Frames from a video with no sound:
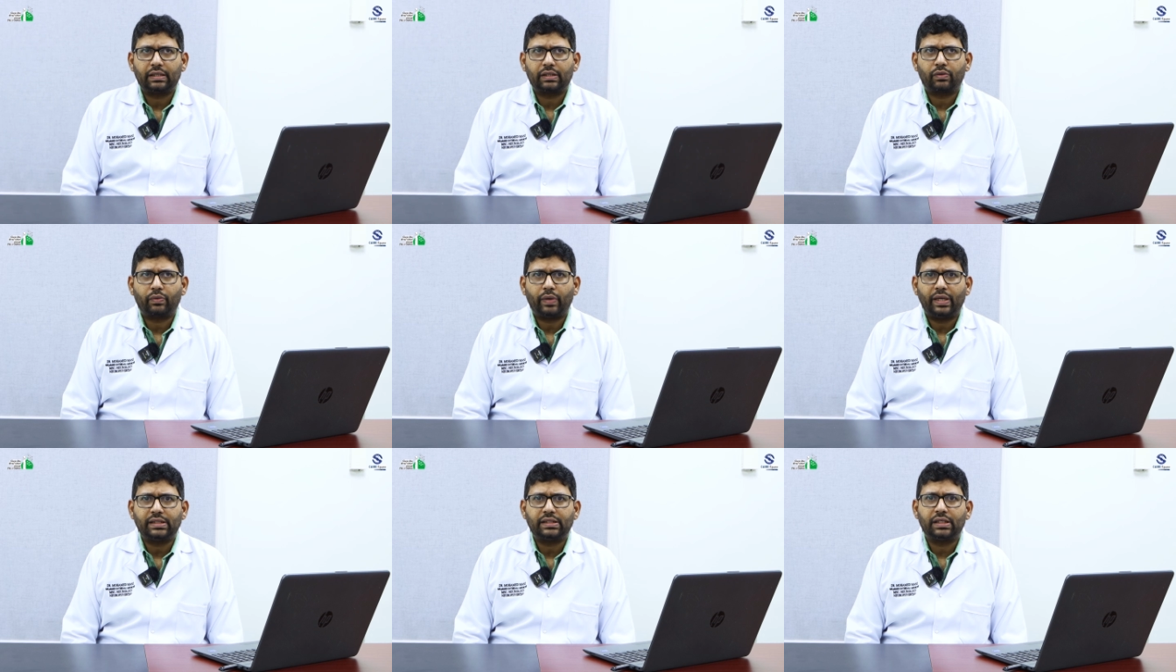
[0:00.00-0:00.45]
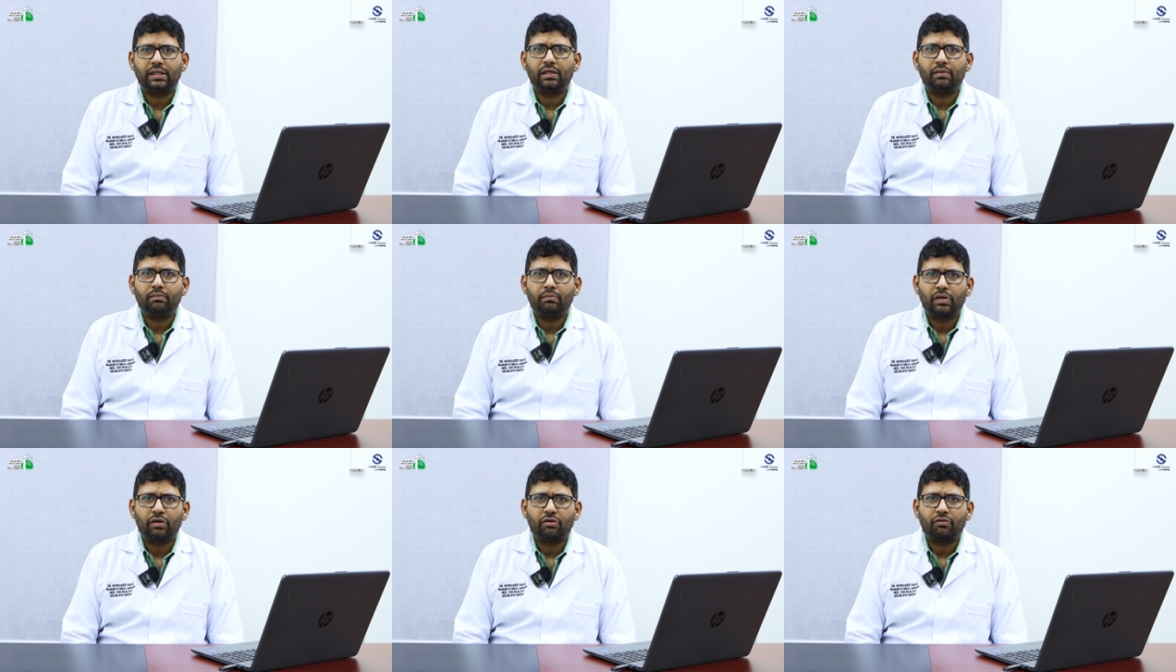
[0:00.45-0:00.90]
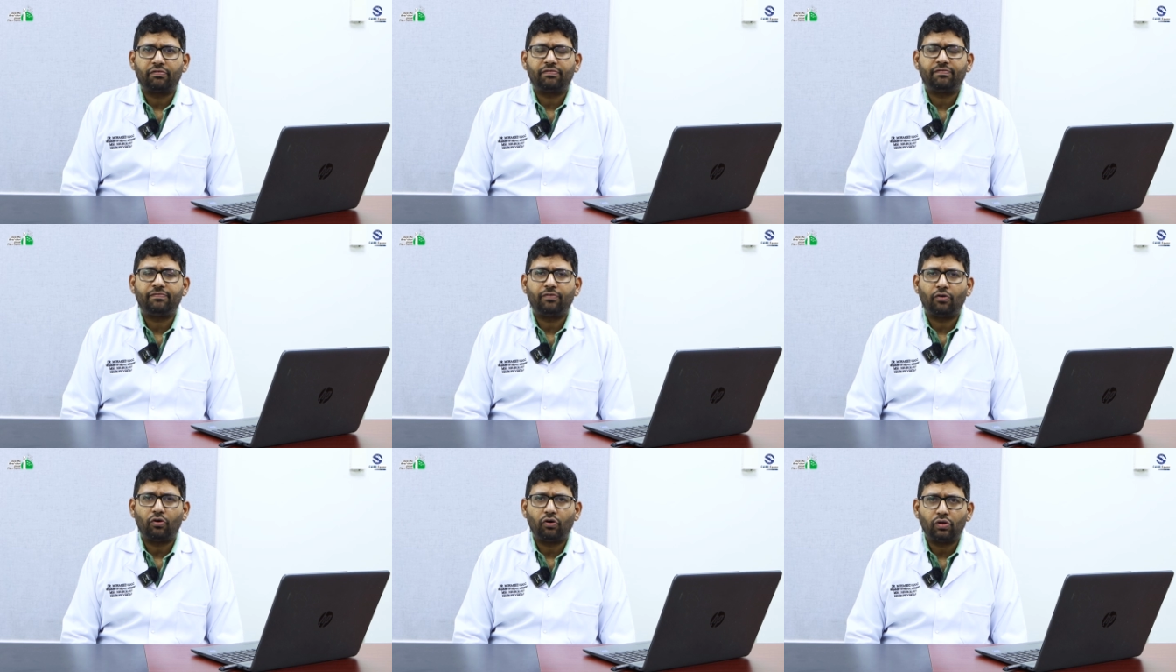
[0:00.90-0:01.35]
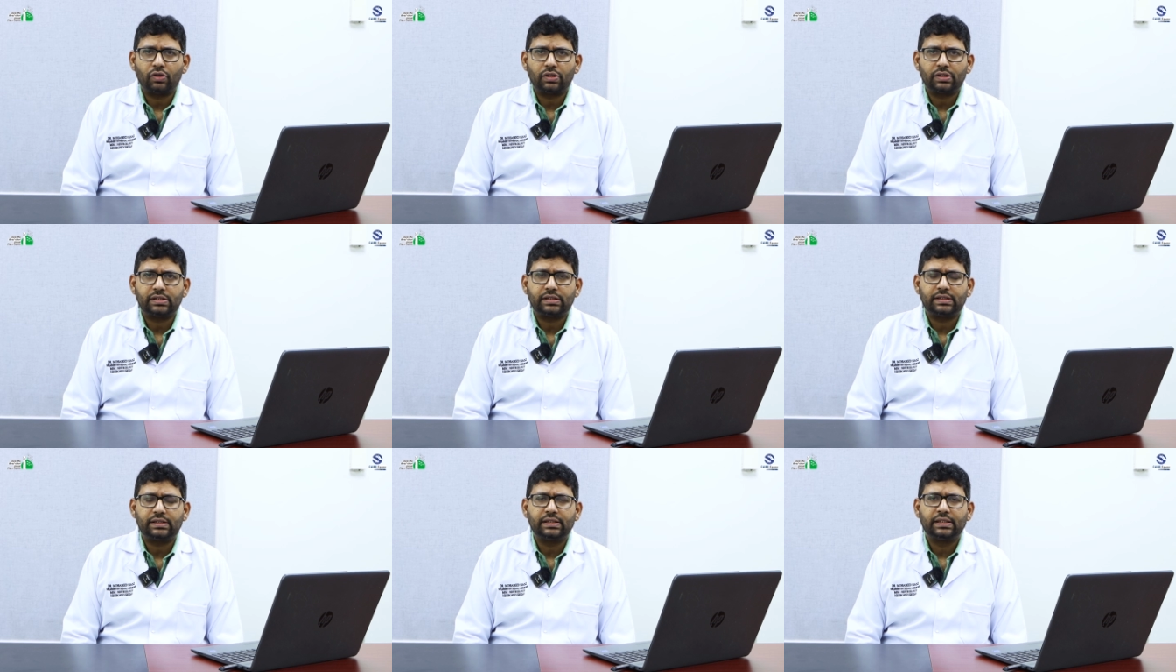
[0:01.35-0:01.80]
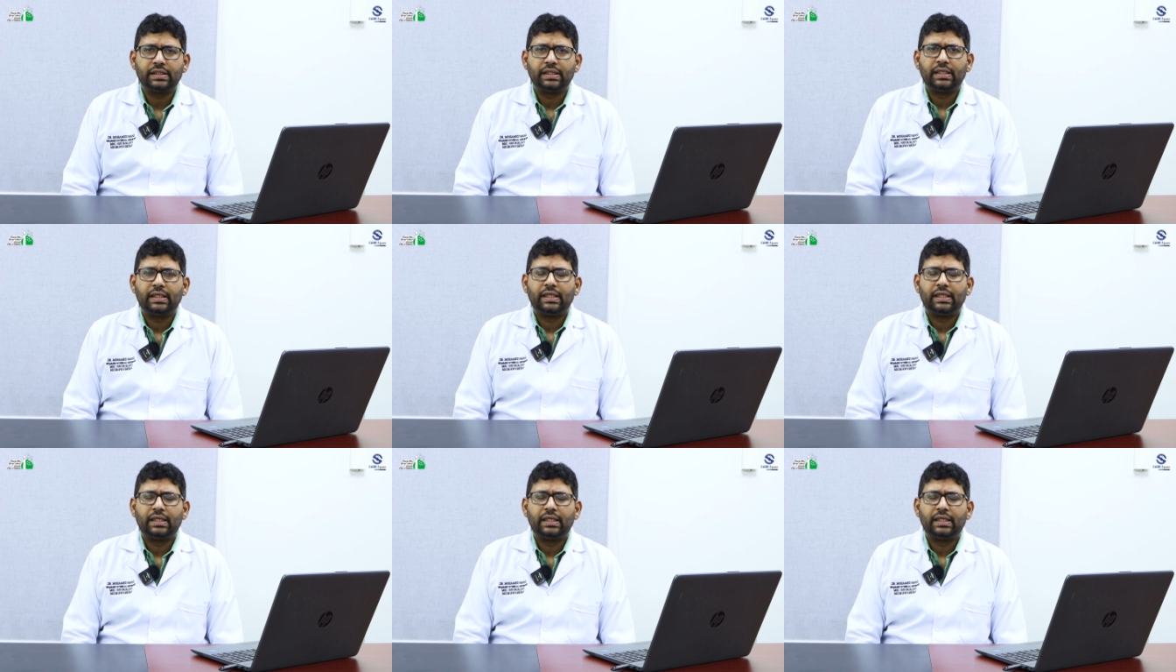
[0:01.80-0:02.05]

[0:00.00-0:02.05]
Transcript: quite a number of falls